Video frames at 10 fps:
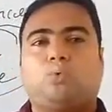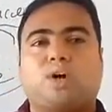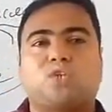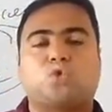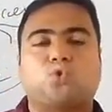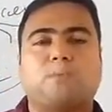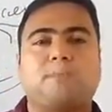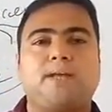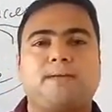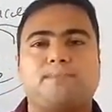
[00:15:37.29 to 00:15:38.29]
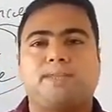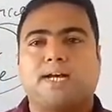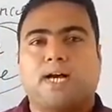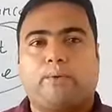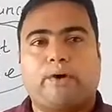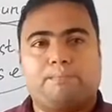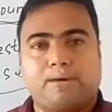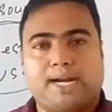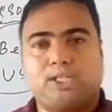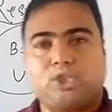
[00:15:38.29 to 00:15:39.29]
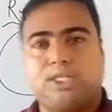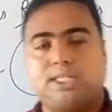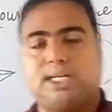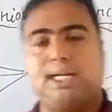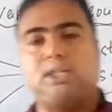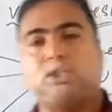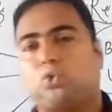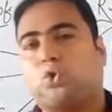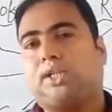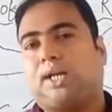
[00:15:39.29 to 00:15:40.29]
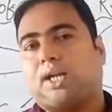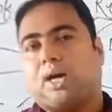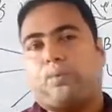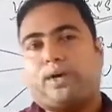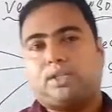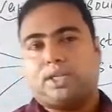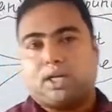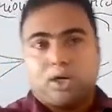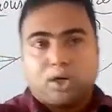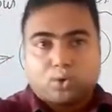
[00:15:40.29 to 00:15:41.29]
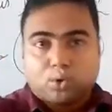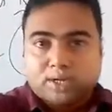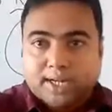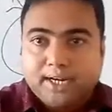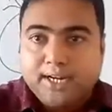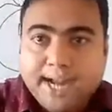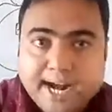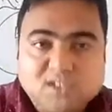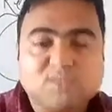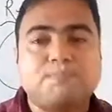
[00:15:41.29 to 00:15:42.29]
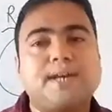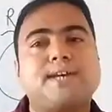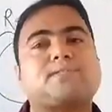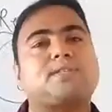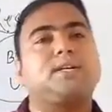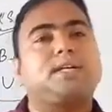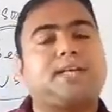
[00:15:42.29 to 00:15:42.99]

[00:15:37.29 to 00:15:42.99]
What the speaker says: what should be our plant's design so that our the total land space